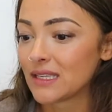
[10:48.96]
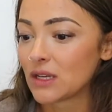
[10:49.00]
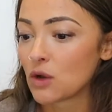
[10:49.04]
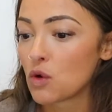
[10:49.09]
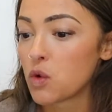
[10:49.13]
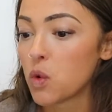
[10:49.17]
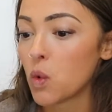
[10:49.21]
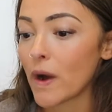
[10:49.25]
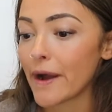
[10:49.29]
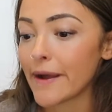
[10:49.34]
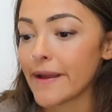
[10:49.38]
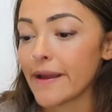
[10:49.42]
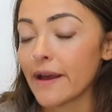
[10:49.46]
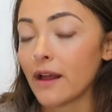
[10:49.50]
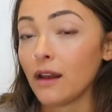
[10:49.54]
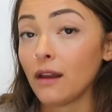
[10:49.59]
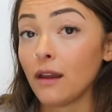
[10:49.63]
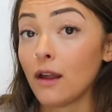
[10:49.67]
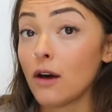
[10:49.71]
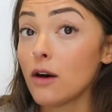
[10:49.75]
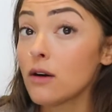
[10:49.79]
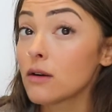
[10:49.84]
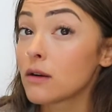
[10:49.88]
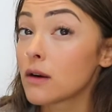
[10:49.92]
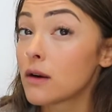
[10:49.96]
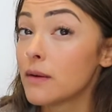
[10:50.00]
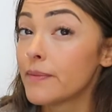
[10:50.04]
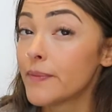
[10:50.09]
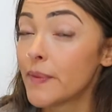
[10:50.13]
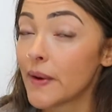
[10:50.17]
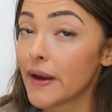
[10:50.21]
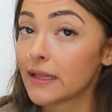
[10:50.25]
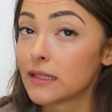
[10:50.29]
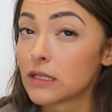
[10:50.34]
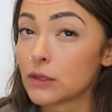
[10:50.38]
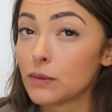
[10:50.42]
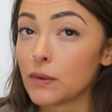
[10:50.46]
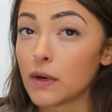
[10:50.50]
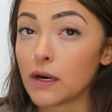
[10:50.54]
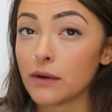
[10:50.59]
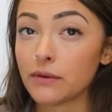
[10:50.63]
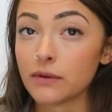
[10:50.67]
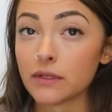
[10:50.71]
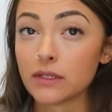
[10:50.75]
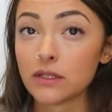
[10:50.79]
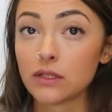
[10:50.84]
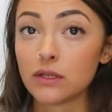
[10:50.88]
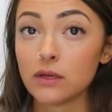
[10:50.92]
quite a lot compared to what I
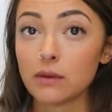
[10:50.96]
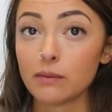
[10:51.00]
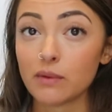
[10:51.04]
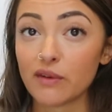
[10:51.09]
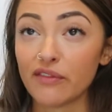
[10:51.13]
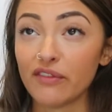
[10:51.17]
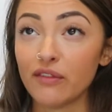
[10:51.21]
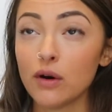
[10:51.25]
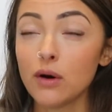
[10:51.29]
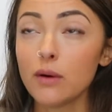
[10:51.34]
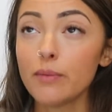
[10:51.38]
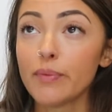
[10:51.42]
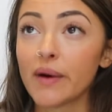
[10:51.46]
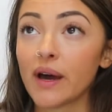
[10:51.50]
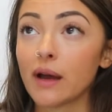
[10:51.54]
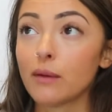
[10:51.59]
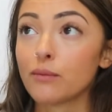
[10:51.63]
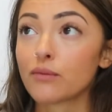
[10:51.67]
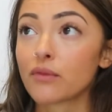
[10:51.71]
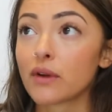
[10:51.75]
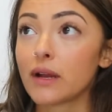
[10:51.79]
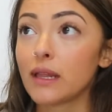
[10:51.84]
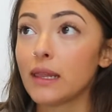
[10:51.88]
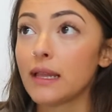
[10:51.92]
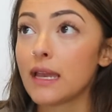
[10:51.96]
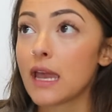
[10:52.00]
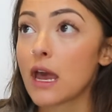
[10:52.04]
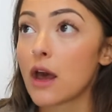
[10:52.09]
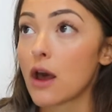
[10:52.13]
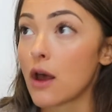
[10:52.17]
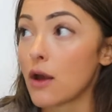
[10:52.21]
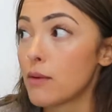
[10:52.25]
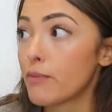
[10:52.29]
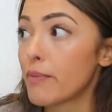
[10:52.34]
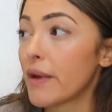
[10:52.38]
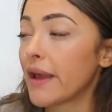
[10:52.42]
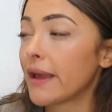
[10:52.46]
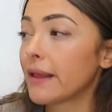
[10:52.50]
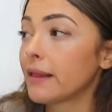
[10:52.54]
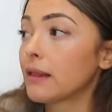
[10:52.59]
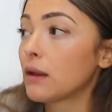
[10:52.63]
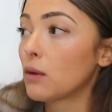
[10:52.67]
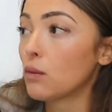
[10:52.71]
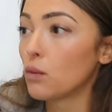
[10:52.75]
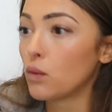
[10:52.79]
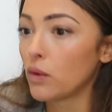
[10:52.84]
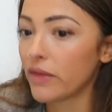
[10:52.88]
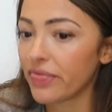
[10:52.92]
was doing before, but I'm really hoping
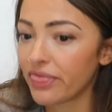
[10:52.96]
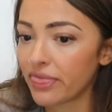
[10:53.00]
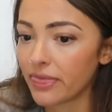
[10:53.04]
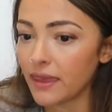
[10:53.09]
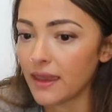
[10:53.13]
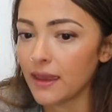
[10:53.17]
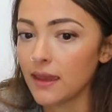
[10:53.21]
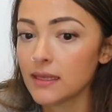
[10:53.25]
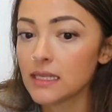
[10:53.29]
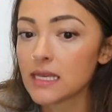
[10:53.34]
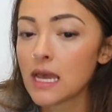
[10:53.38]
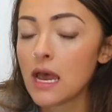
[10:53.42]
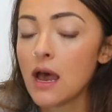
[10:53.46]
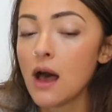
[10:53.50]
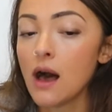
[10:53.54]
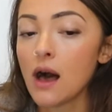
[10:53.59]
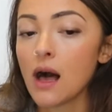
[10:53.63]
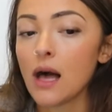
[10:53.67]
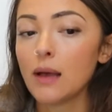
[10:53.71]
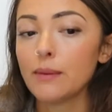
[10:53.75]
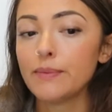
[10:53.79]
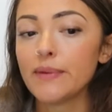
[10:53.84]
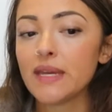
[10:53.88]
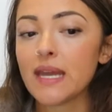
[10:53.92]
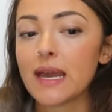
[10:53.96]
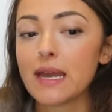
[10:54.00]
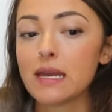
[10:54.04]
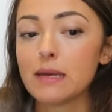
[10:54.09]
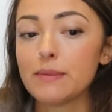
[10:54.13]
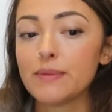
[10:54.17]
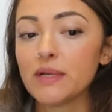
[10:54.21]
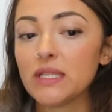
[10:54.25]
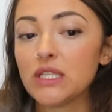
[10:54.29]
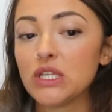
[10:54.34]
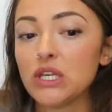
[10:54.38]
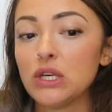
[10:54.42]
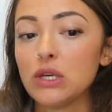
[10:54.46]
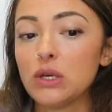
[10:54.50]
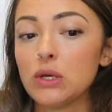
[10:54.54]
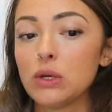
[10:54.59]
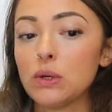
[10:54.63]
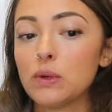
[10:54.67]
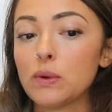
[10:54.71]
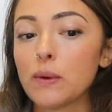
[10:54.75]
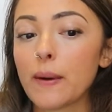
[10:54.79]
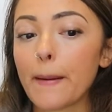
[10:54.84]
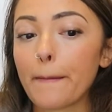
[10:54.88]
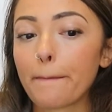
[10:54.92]
that with this, I'll be able
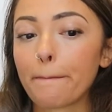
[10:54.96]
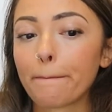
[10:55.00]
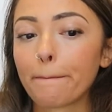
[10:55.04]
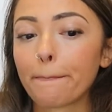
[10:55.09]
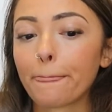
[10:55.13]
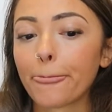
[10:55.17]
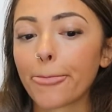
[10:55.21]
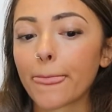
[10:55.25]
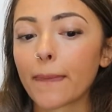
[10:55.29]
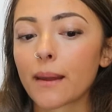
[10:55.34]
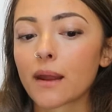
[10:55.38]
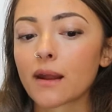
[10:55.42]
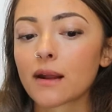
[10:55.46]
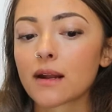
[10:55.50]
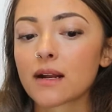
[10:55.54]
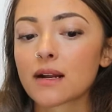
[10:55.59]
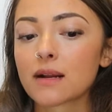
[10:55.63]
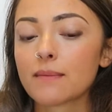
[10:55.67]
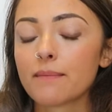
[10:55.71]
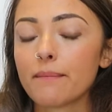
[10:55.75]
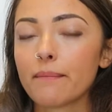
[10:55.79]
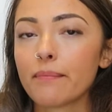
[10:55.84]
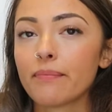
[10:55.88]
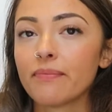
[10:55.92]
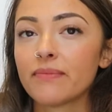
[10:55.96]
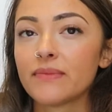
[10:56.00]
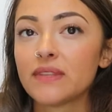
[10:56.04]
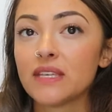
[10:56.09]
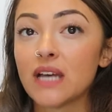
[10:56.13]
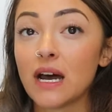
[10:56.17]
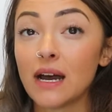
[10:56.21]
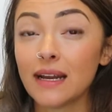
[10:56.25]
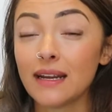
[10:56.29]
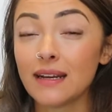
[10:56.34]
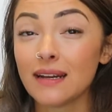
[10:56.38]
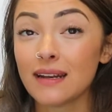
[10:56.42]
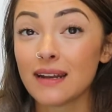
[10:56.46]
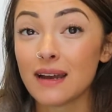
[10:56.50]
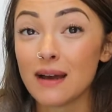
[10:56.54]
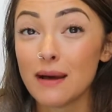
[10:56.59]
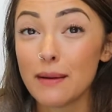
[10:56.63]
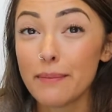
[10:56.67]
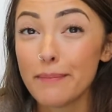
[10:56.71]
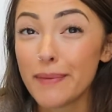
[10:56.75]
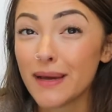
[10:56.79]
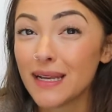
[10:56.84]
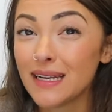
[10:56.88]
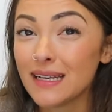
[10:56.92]
to tighten
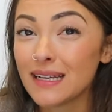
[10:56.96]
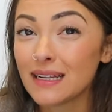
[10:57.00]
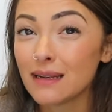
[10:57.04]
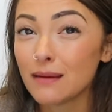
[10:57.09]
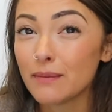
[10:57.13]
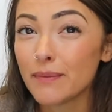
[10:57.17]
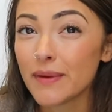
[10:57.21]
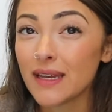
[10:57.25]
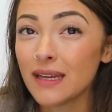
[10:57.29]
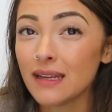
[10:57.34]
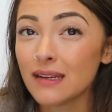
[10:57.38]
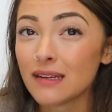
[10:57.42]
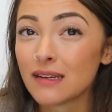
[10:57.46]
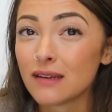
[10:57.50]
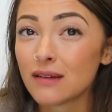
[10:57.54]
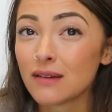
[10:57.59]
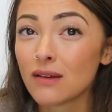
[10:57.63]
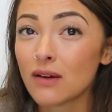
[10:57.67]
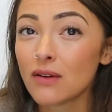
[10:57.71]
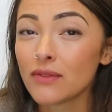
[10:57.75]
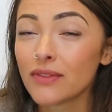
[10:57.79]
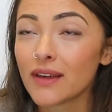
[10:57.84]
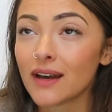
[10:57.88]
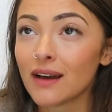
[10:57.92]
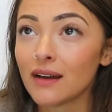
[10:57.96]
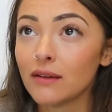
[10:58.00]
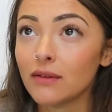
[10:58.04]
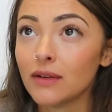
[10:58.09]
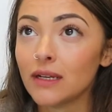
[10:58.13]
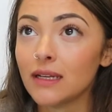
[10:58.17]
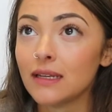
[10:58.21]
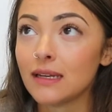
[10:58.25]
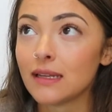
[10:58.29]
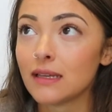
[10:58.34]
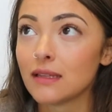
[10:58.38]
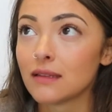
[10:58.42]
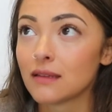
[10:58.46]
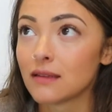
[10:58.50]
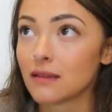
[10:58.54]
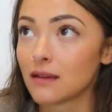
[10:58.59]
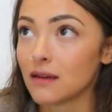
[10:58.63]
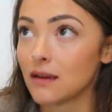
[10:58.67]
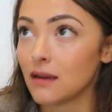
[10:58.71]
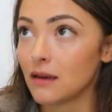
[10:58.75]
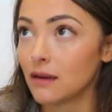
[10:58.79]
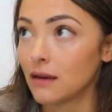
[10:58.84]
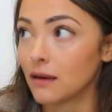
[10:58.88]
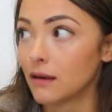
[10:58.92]
up a little bit. Not that I really need to
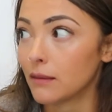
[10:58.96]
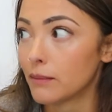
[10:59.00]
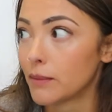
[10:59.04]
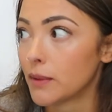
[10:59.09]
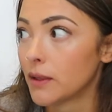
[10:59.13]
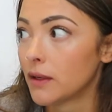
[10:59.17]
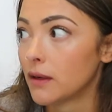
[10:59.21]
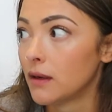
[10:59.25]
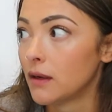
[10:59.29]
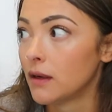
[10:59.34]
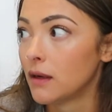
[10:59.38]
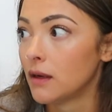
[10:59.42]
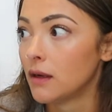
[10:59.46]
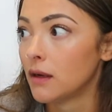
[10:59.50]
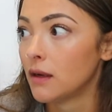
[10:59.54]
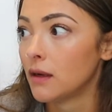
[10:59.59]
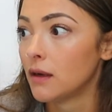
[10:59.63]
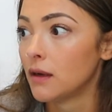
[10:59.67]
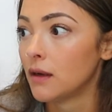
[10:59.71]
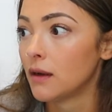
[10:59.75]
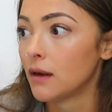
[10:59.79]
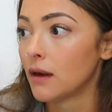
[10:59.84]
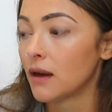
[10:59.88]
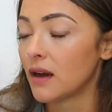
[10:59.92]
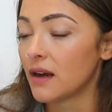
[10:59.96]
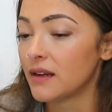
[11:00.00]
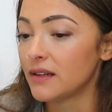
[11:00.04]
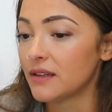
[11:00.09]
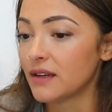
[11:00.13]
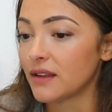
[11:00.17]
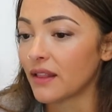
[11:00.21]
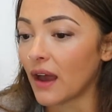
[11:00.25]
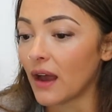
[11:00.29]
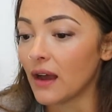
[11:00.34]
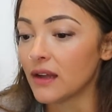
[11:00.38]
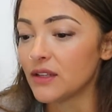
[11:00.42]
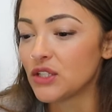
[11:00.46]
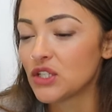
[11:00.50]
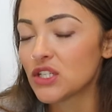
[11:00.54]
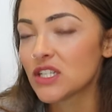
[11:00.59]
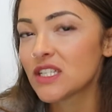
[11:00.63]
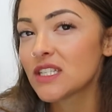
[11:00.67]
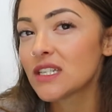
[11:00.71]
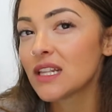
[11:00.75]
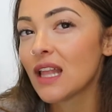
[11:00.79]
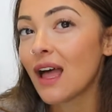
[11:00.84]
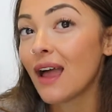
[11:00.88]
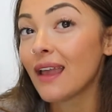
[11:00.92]
tighten up. I know that,
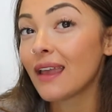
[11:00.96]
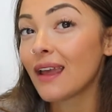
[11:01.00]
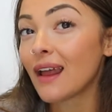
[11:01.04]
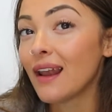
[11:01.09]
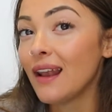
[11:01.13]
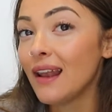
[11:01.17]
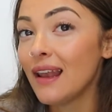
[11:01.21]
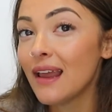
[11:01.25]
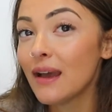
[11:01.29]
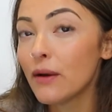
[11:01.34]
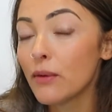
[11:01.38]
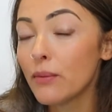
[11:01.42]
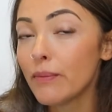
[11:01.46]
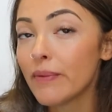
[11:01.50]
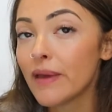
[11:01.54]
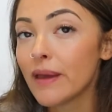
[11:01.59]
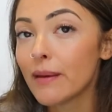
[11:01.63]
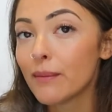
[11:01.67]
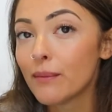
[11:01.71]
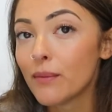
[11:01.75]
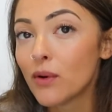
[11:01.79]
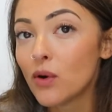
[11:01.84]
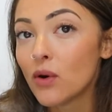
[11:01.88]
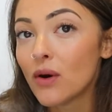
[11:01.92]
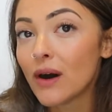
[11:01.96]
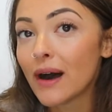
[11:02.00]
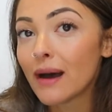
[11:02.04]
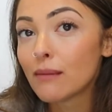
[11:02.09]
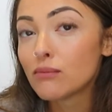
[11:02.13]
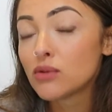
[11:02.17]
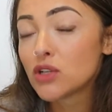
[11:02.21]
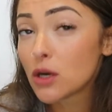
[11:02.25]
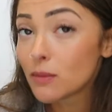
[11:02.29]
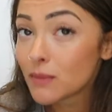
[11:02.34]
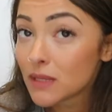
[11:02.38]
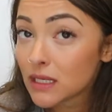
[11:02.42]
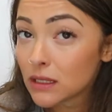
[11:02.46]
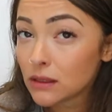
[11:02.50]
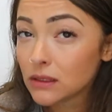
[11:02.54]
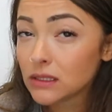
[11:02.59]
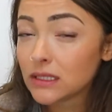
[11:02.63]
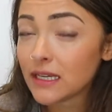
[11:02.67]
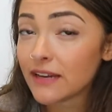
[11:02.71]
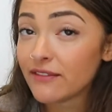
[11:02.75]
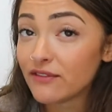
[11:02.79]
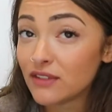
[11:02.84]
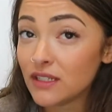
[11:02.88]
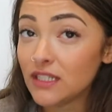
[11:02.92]
just like a little bit more abdominal
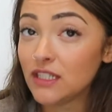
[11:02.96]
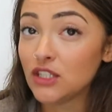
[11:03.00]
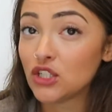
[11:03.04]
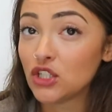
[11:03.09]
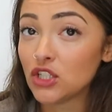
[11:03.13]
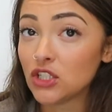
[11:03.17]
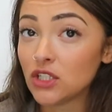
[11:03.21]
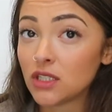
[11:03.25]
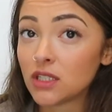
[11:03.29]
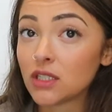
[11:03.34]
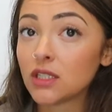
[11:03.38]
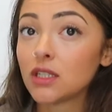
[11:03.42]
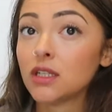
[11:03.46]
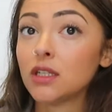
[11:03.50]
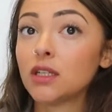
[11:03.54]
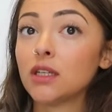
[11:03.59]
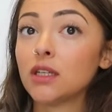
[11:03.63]
definition,